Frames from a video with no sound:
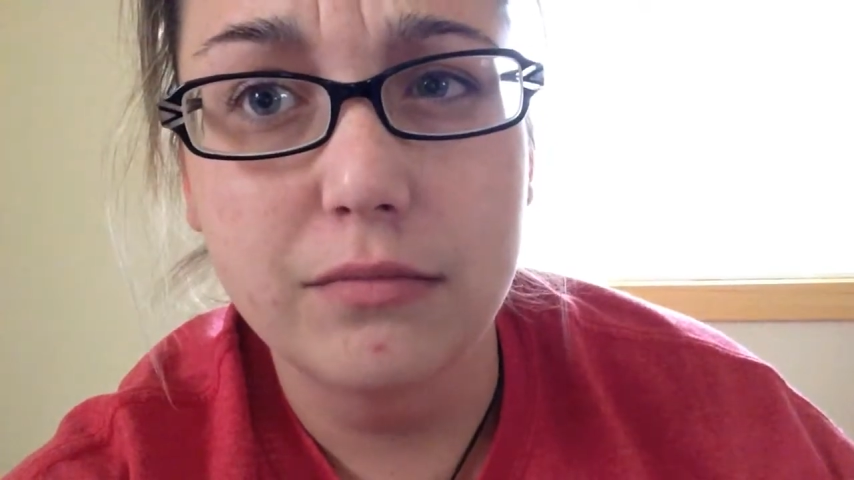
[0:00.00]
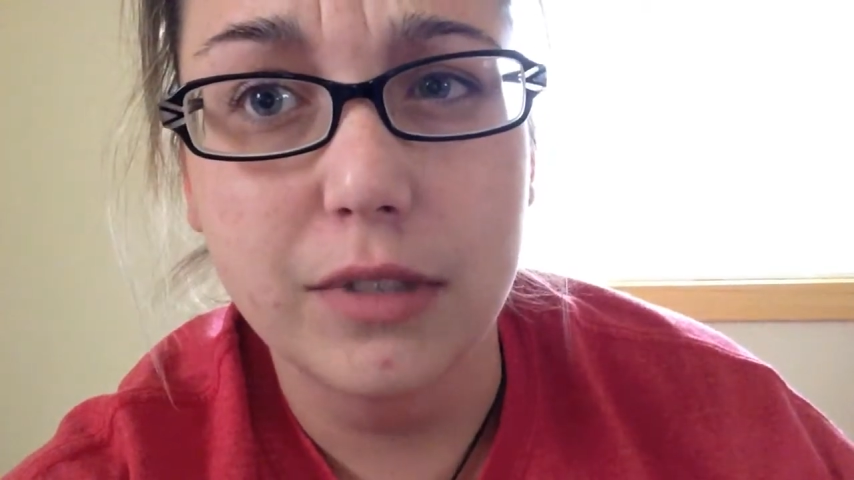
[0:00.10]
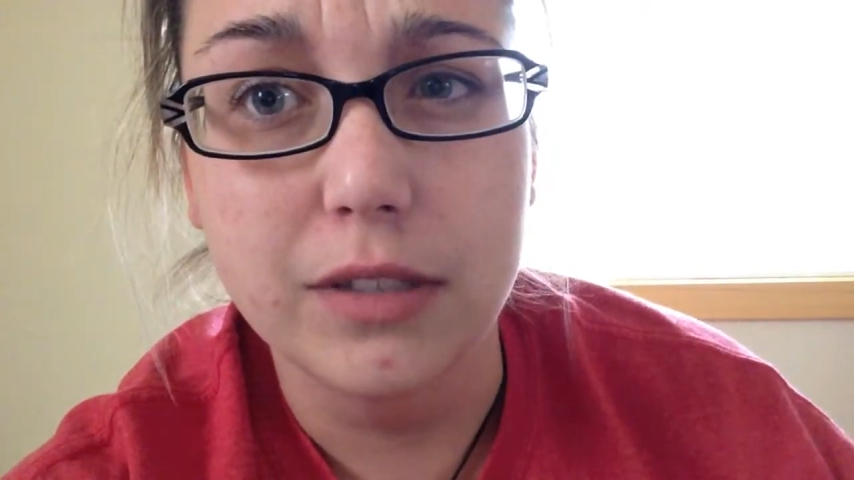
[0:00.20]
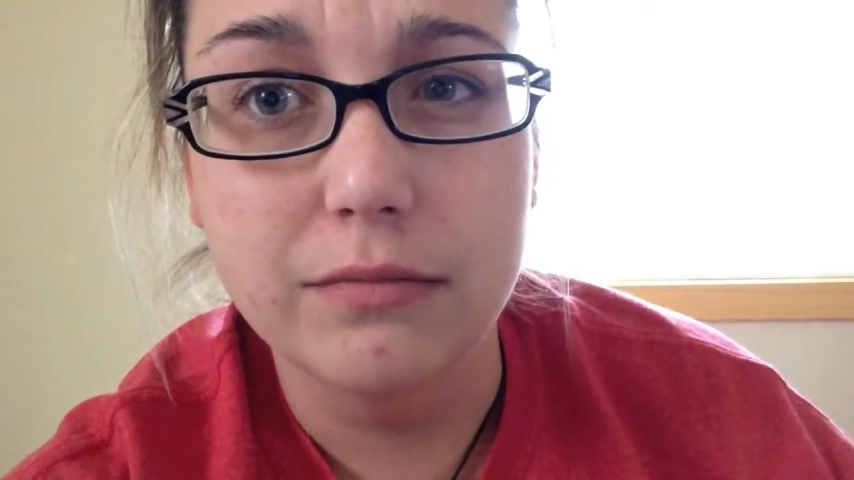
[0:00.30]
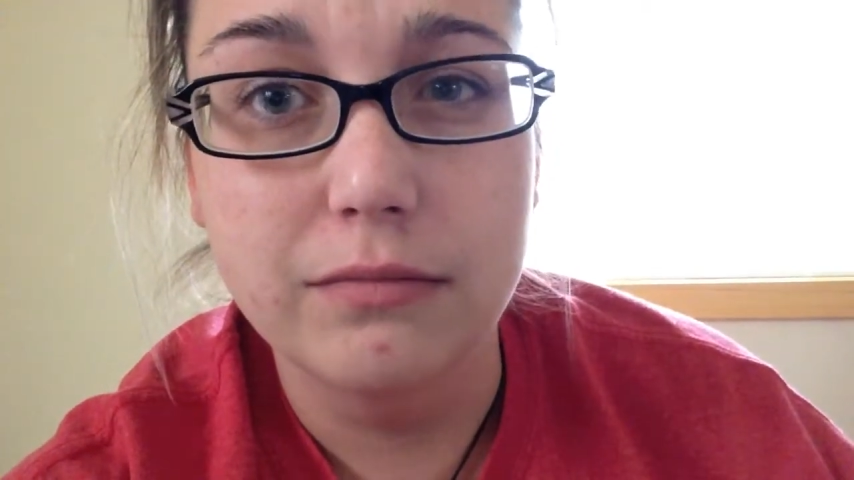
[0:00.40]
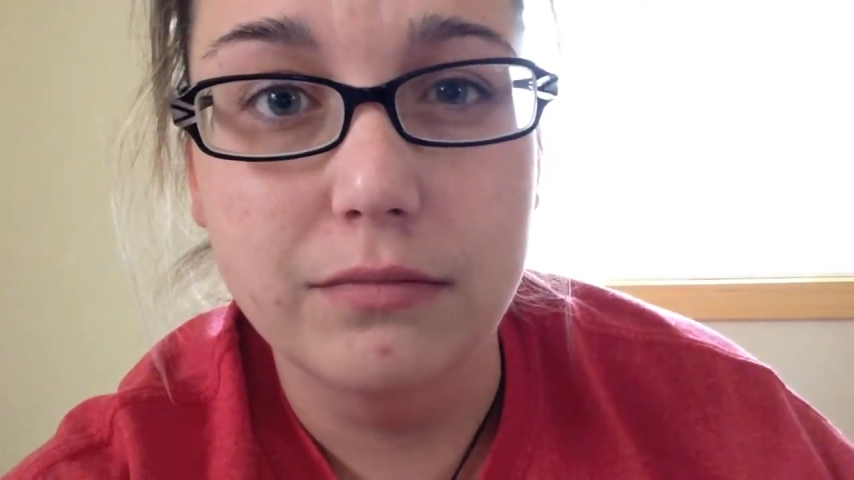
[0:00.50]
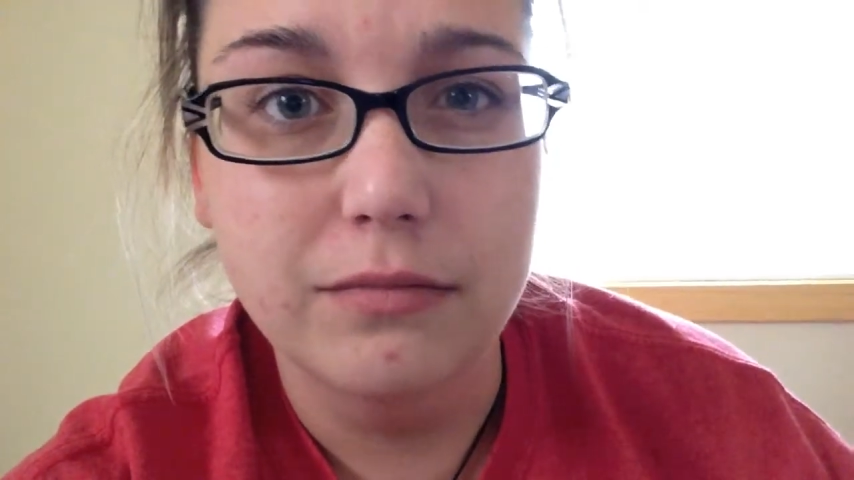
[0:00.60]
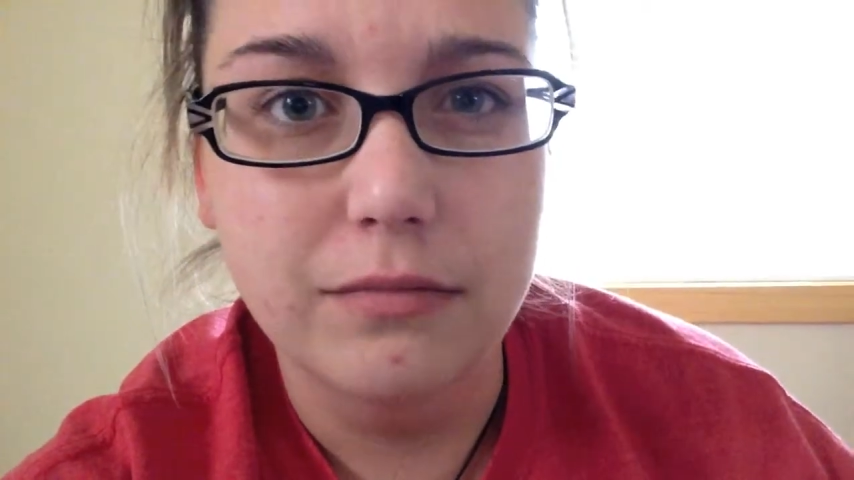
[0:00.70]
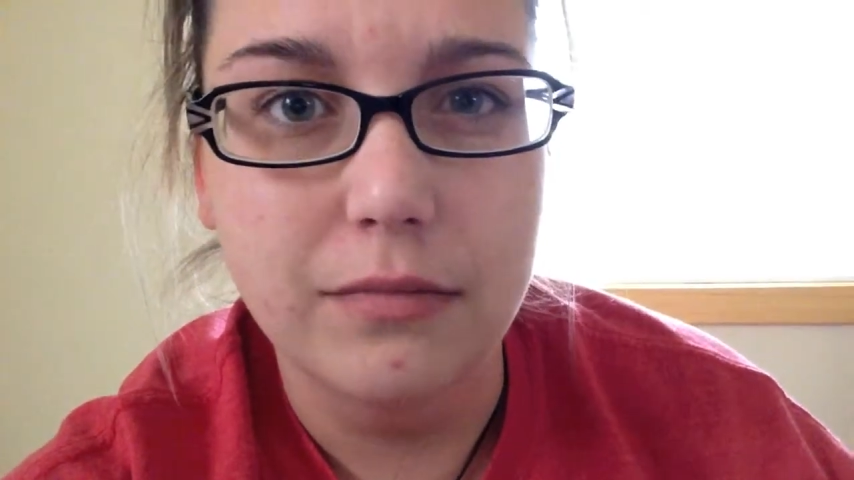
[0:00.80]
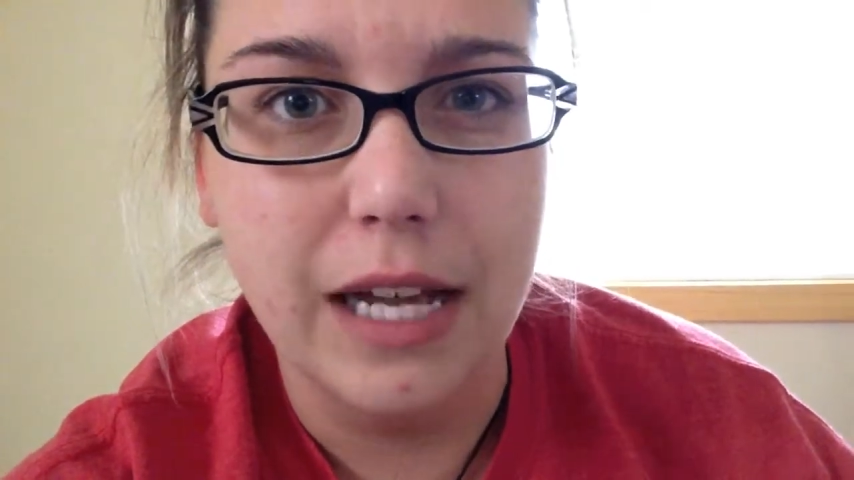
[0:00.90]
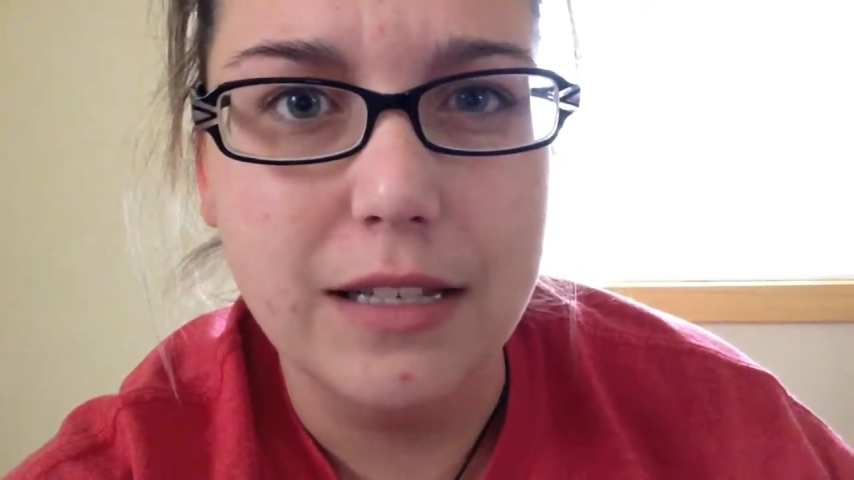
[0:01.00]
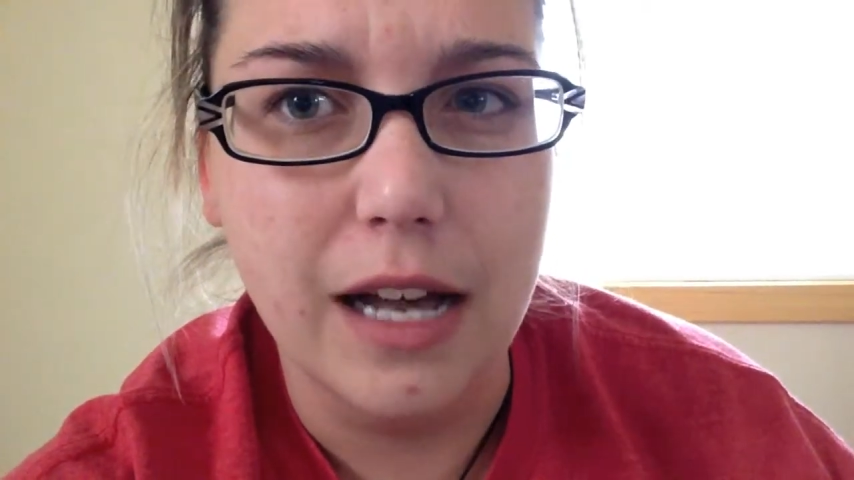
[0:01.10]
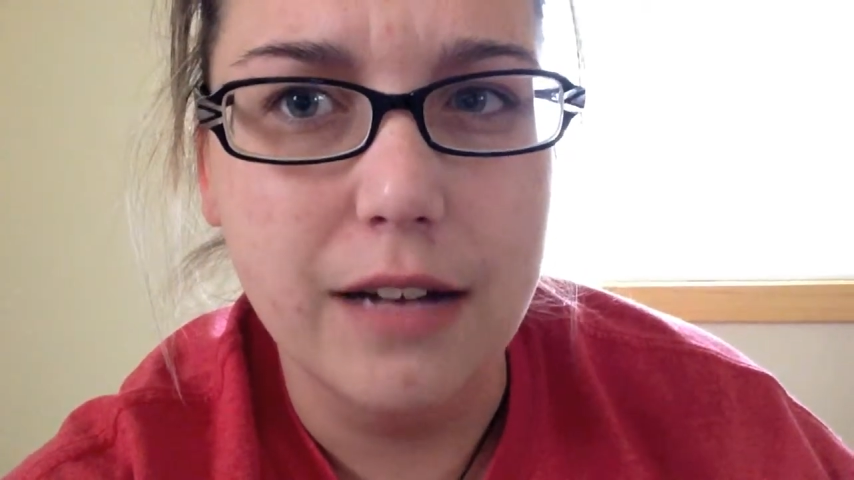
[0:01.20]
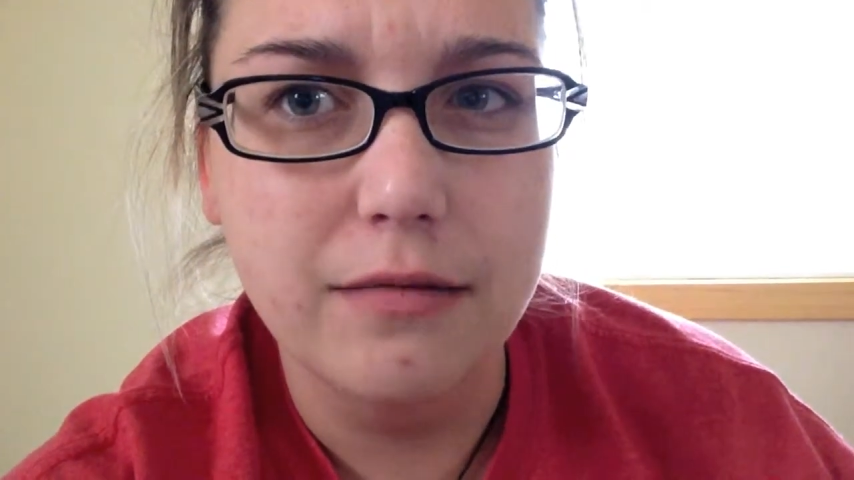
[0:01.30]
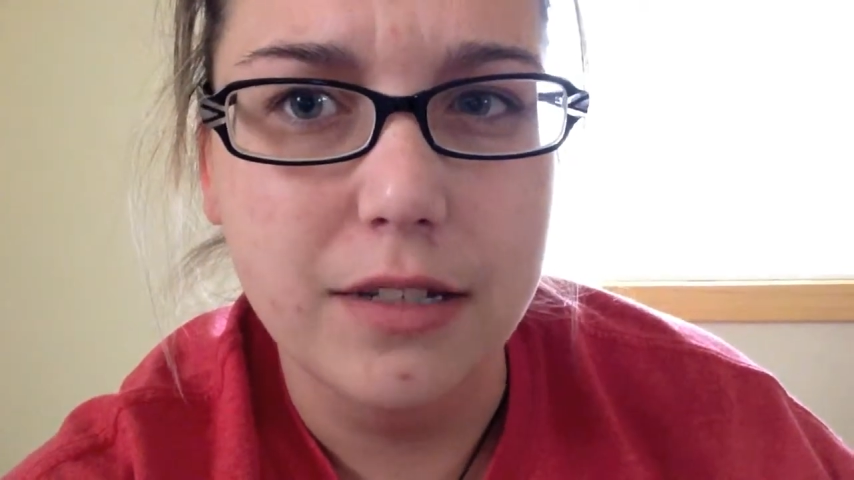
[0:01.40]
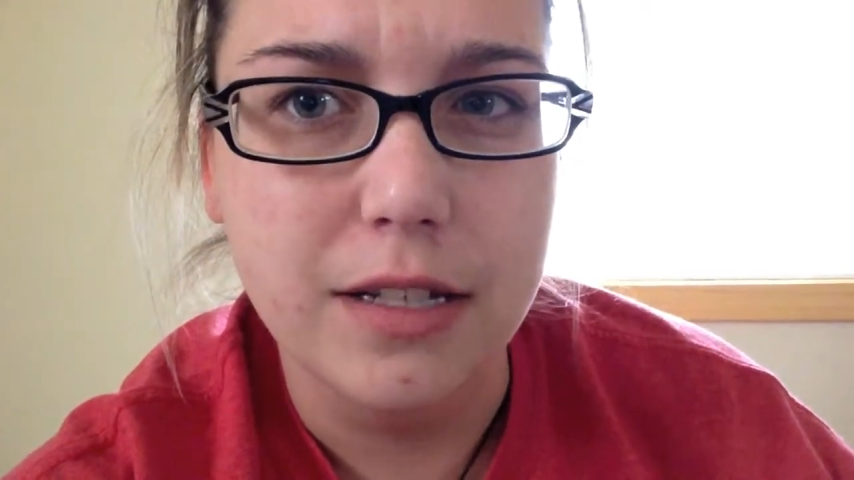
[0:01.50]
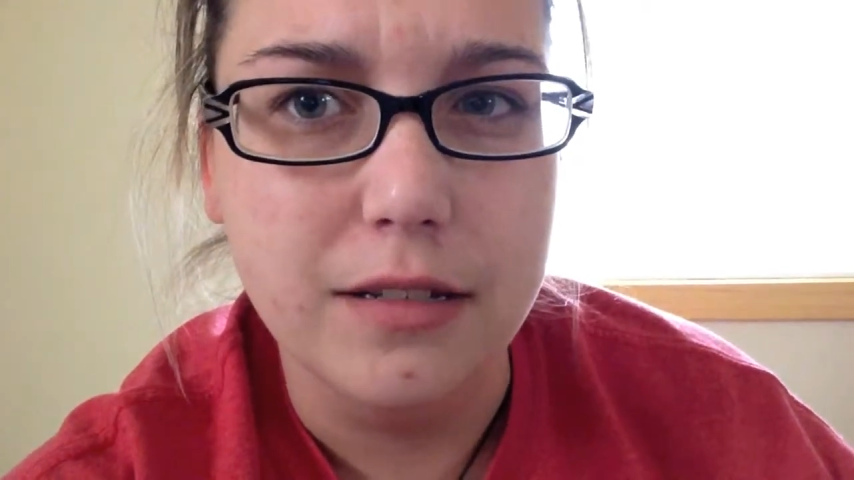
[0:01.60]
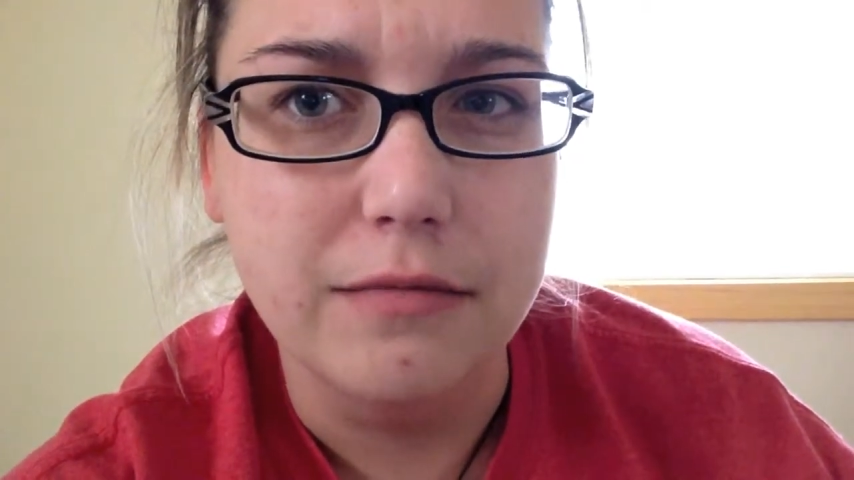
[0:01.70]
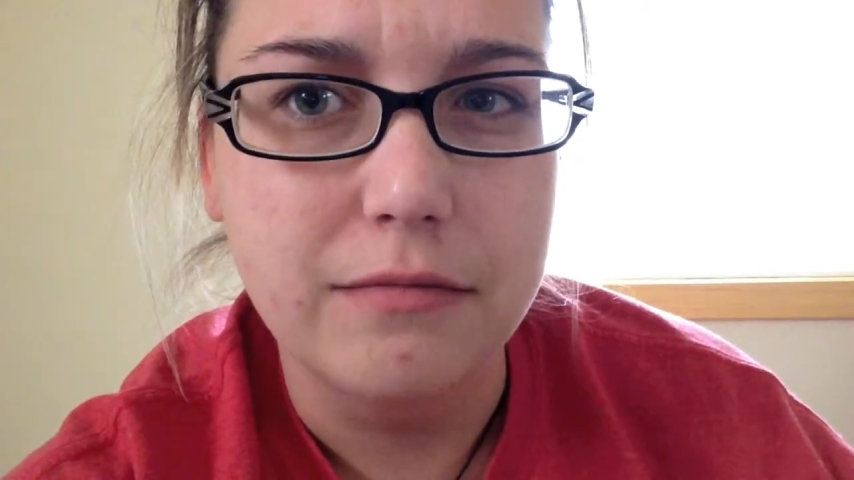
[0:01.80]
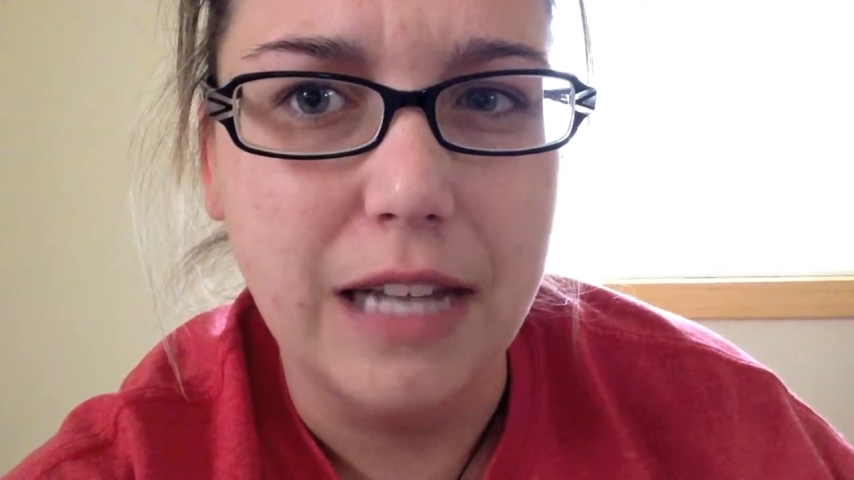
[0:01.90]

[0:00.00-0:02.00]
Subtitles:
well, that's odd because it's an